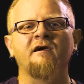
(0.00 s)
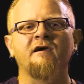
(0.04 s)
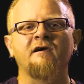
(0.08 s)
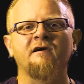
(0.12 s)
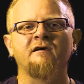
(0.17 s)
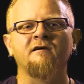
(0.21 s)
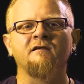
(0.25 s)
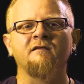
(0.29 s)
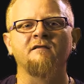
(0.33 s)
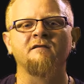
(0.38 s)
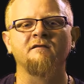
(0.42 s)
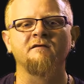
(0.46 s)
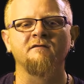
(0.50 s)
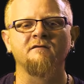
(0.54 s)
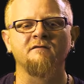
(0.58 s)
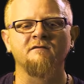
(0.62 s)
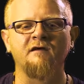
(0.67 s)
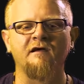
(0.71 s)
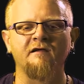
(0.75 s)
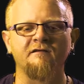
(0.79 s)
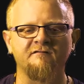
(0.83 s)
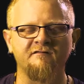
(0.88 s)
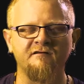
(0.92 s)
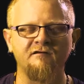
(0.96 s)
and
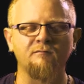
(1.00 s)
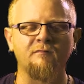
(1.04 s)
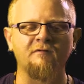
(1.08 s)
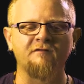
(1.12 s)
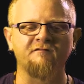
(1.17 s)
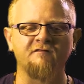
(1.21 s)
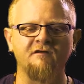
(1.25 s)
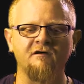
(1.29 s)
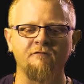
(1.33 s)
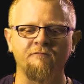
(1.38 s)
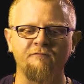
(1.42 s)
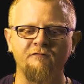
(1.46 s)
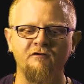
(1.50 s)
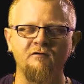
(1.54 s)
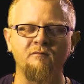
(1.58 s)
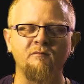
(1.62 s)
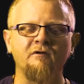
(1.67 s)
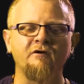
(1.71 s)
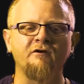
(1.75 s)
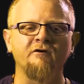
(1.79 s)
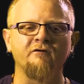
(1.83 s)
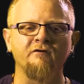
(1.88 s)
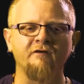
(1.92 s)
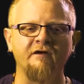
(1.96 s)
I seen myself in the
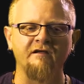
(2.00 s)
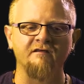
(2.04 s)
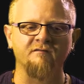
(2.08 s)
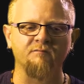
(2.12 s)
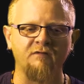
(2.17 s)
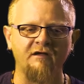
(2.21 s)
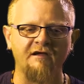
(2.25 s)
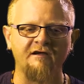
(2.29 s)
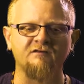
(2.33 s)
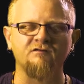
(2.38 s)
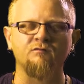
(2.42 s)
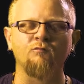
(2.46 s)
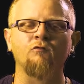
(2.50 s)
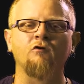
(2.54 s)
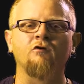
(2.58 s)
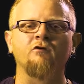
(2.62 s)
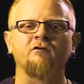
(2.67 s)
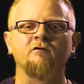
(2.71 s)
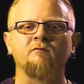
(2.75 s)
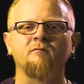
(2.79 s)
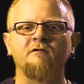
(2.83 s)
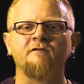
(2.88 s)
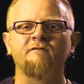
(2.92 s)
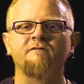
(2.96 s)
mirror and I splashed some
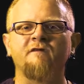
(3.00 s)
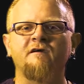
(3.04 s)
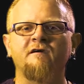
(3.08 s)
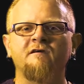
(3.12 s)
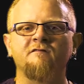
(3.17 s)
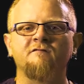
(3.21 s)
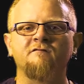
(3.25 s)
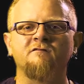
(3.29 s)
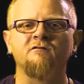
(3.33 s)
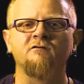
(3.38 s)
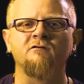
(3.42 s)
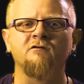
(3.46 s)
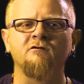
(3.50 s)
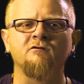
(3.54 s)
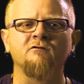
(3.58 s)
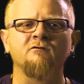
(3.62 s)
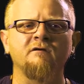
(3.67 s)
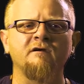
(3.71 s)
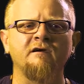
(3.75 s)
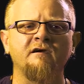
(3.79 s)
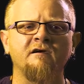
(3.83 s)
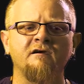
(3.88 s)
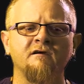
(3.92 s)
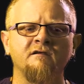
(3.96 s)
water on my face, you
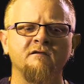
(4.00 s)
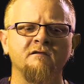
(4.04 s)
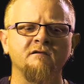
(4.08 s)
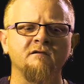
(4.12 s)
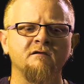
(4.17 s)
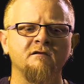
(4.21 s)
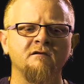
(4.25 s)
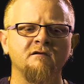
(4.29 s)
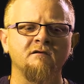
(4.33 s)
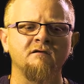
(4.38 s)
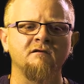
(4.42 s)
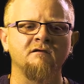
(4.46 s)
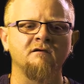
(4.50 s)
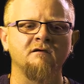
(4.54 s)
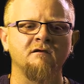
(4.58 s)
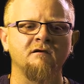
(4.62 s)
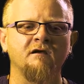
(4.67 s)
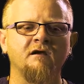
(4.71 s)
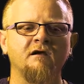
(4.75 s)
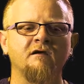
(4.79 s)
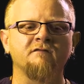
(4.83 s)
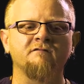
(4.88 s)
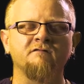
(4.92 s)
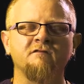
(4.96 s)
know,
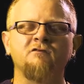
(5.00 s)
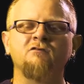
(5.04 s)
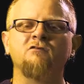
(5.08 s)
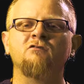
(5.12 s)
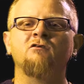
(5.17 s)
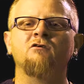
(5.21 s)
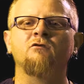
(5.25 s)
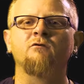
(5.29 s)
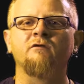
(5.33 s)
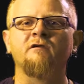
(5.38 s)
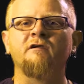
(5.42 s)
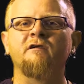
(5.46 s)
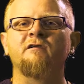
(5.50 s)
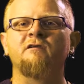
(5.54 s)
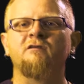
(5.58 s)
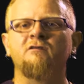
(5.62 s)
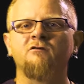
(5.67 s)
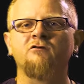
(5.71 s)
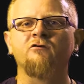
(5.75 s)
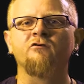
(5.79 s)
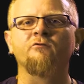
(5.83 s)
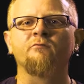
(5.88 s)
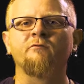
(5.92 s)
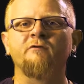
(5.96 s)
and I said, you know what, I need
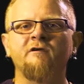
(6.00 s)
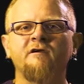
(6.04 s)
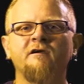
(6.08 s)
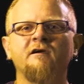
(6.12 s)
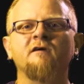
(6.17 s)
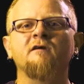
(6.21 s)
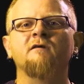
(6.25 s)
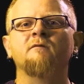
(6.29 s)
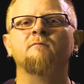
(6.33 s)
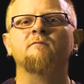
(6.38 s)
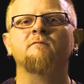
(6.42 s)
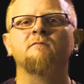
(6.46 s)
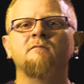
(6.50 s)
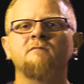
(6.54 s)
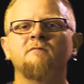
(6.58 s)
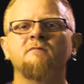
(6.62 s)
to go to rehab.